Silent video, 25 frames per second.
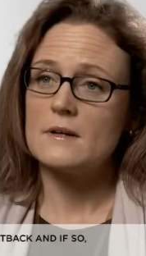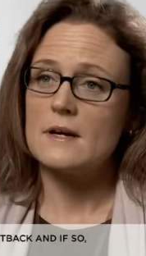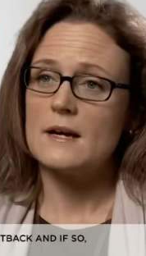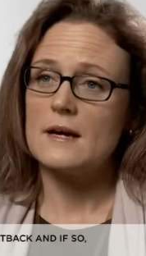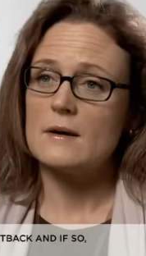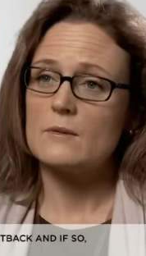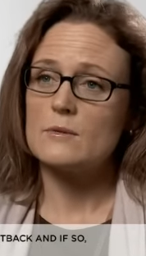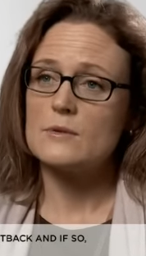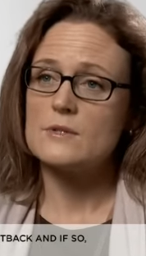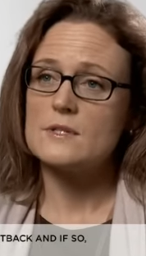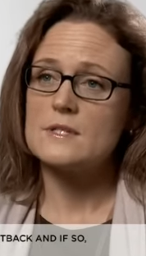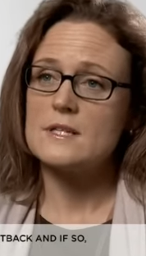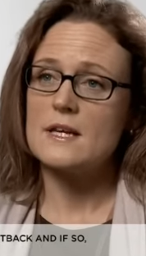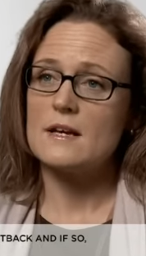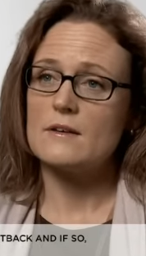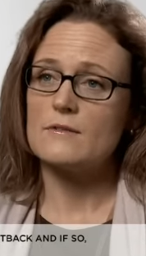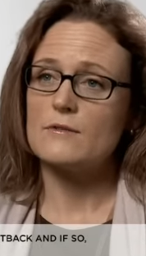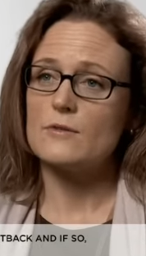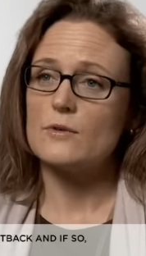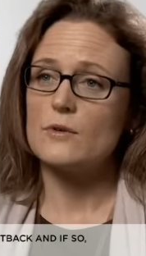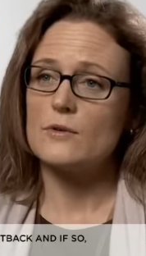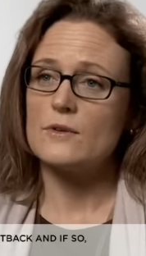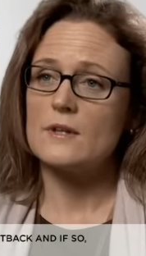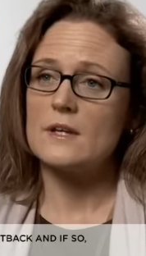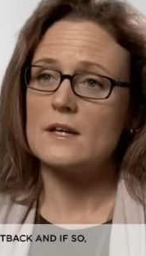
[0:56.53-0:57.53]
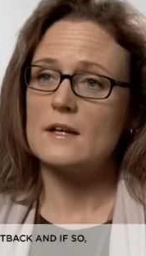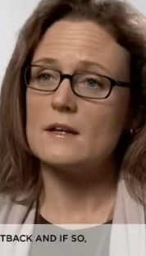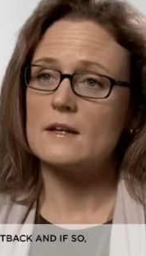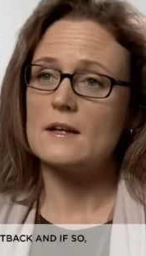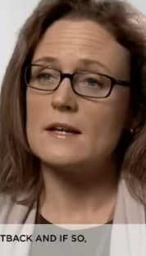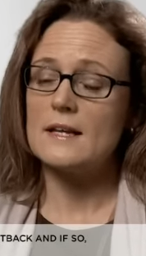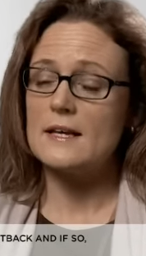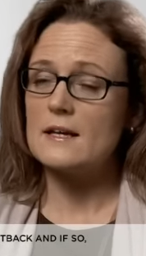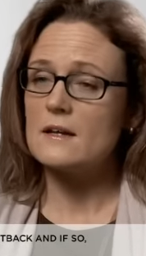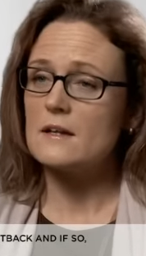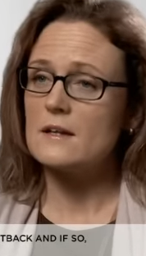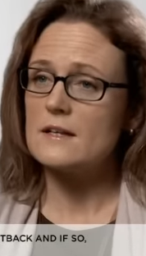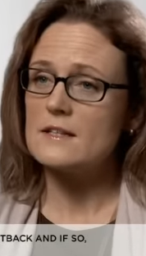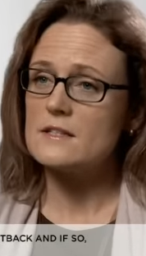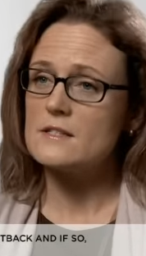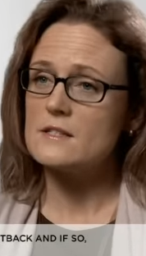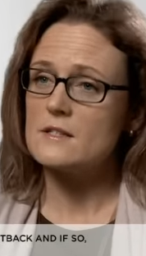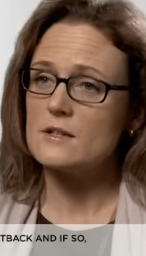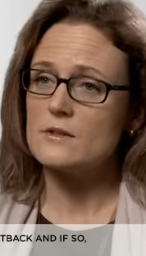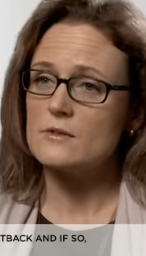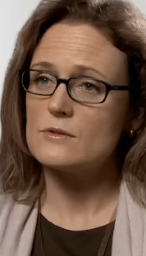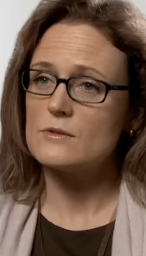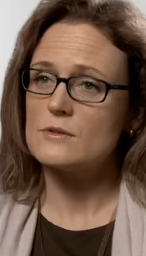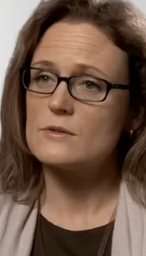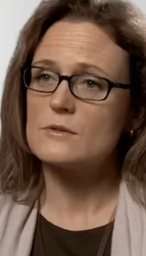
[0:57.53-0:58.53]
I would say, for the legal
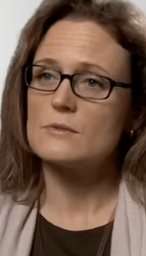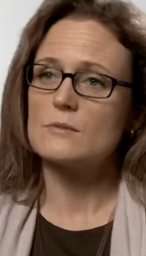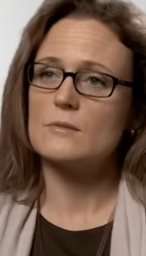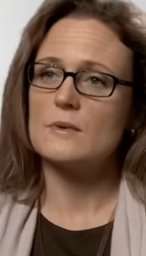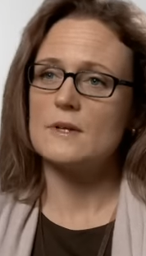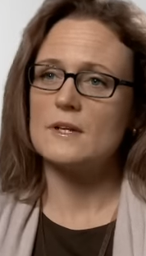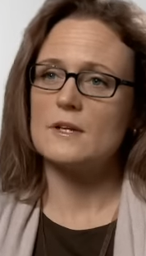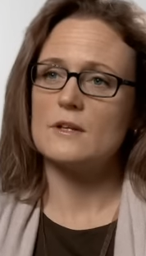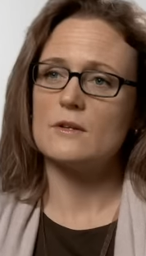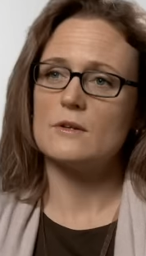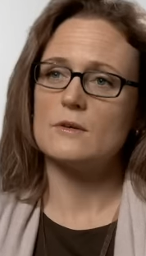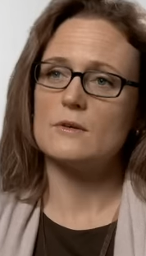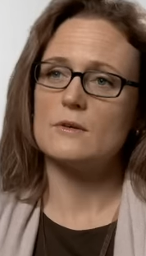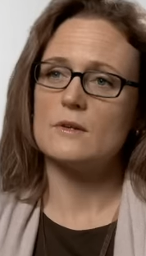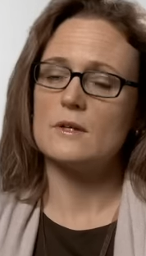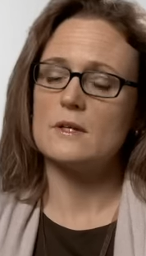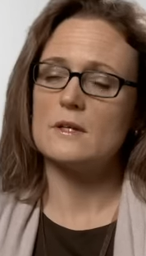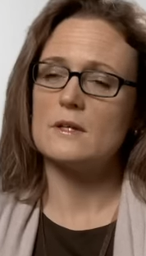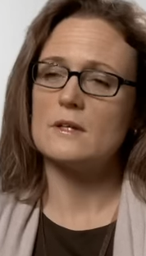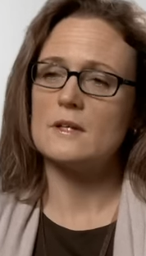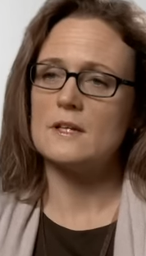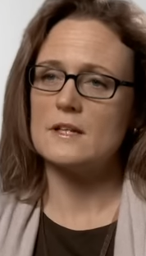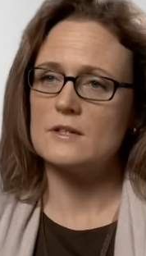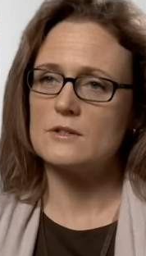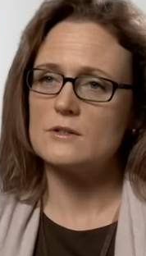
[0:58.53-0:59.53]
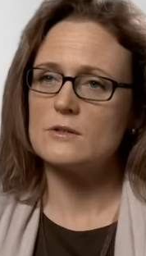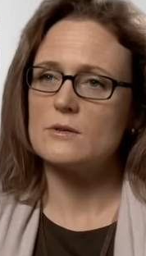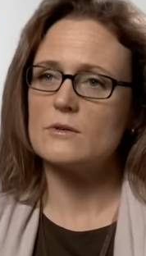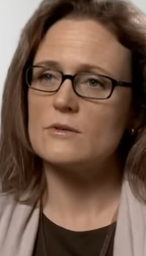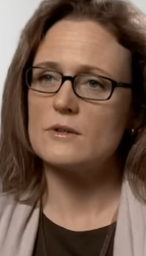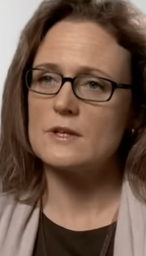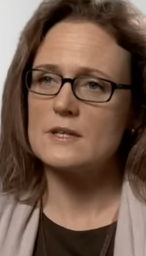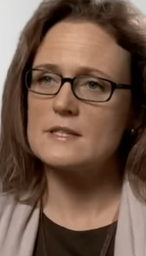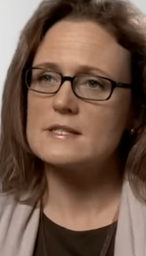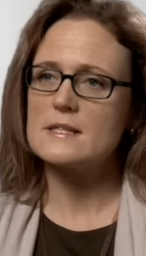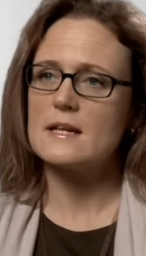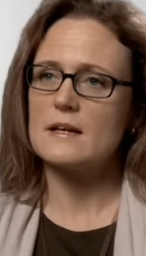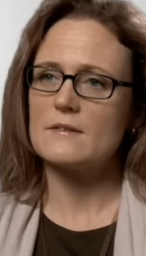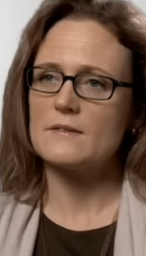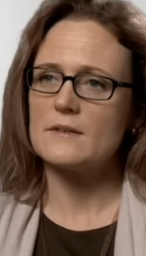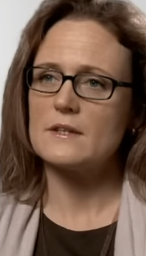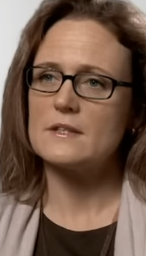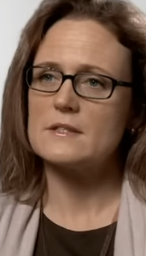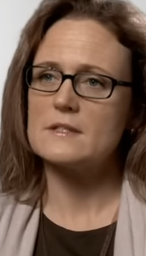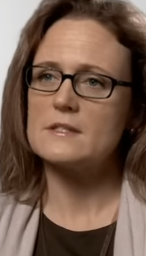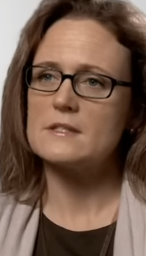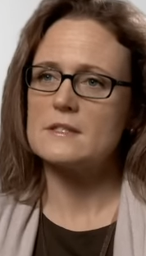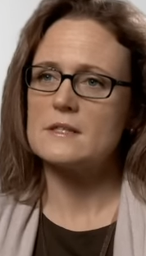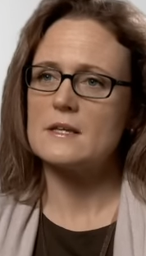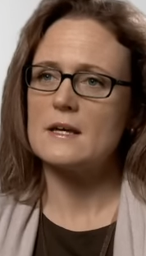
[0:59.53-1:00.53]
issues when you need to do things like
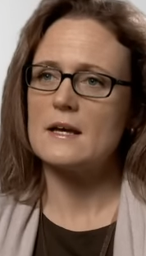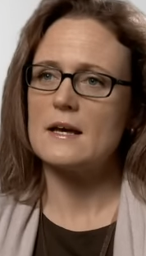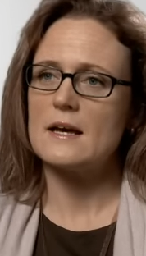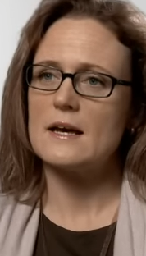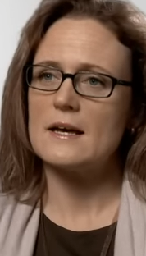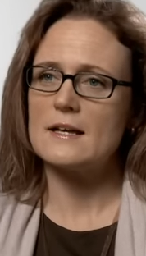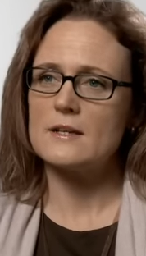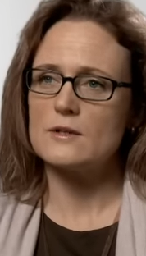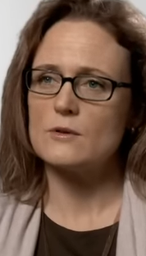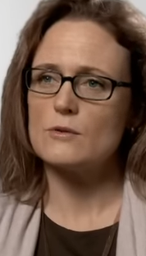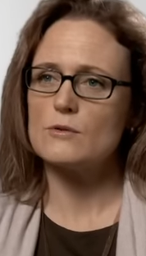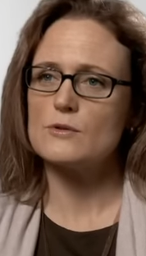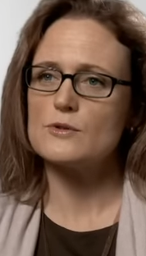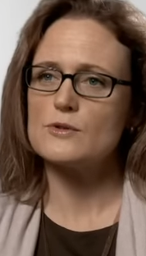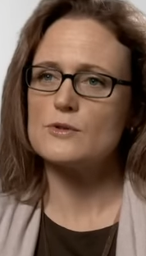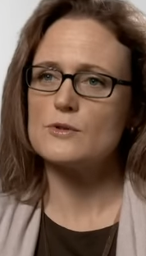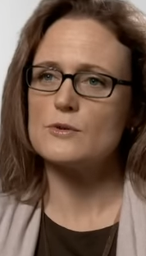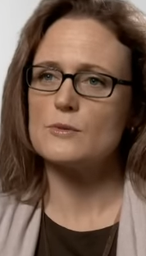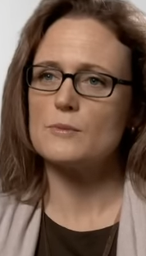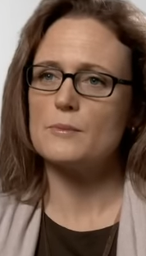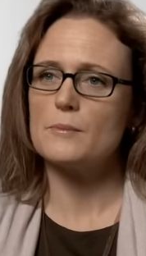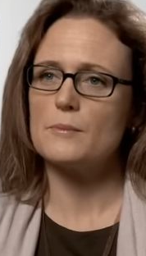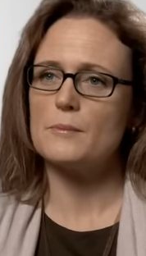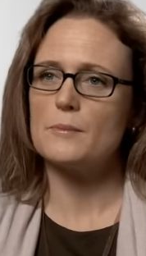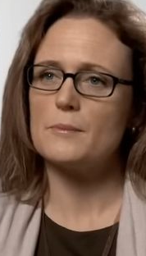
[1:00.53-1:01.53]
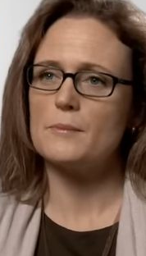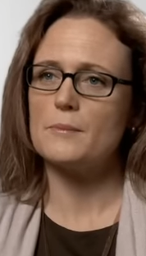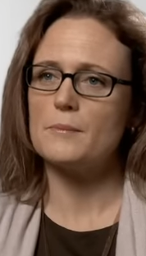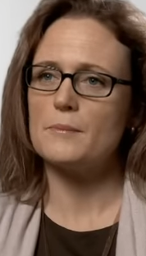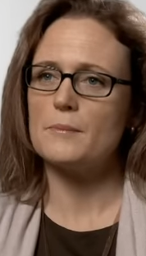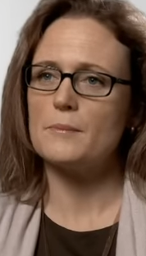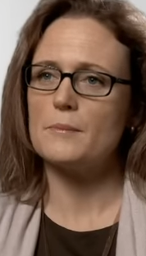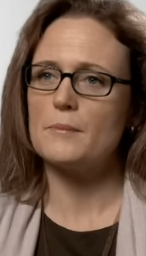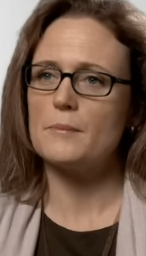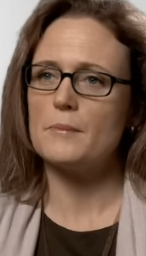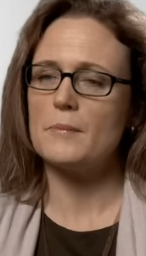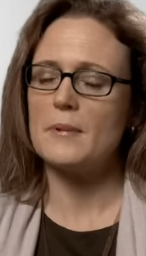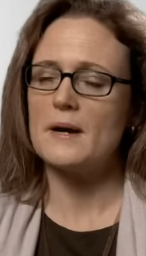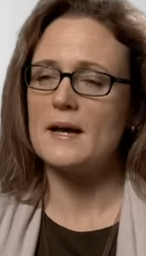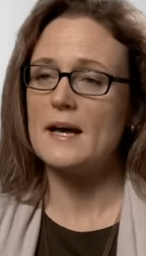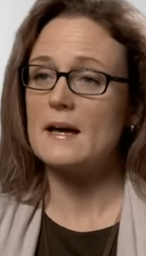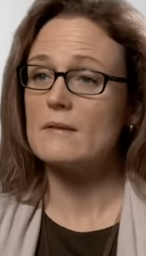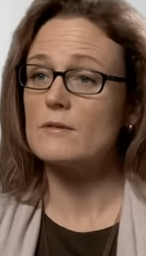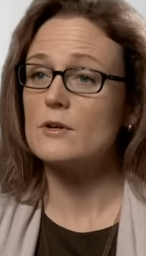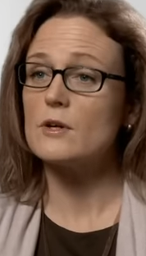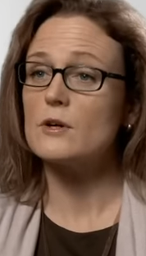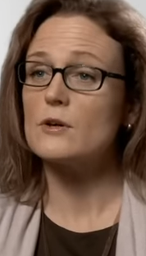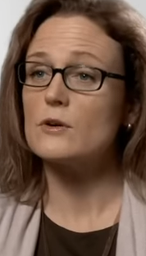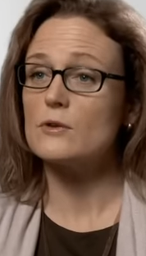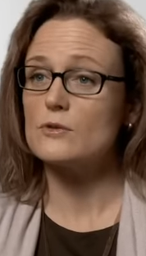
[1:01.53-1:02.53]
this and also by
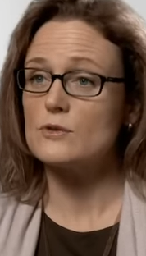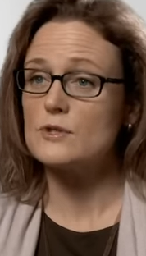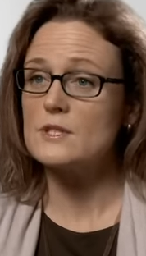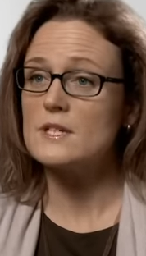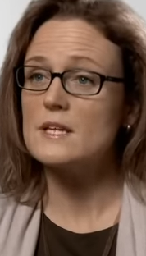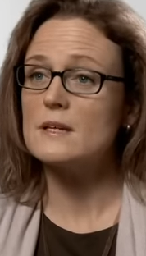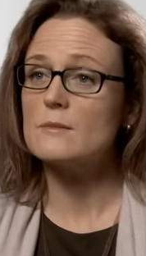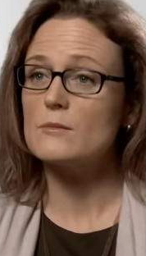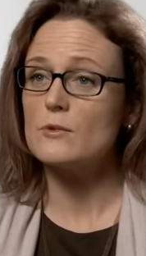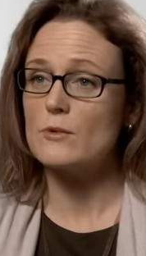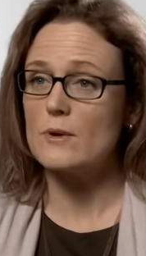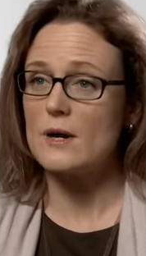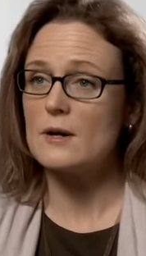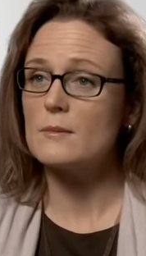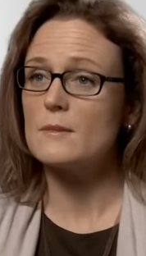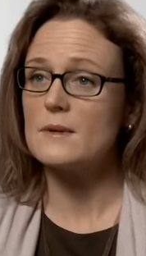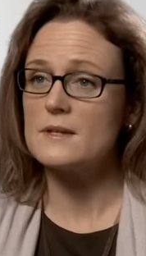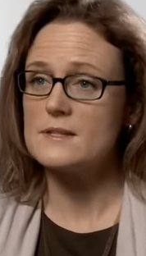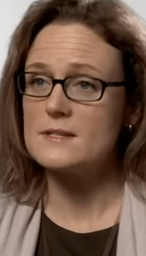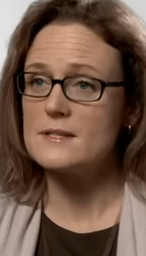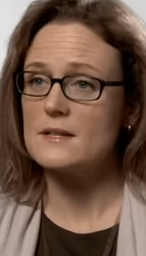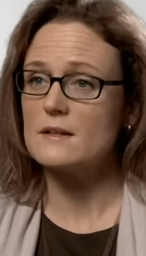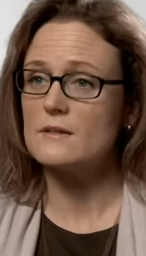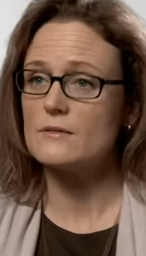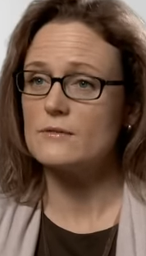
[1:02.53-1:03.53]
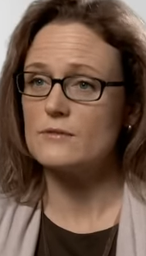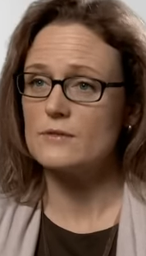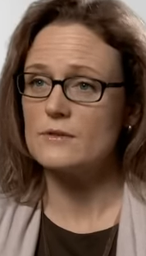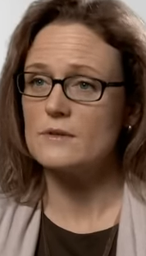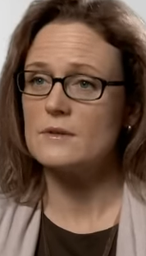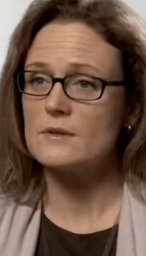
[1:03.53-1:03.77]
having a good team around myself.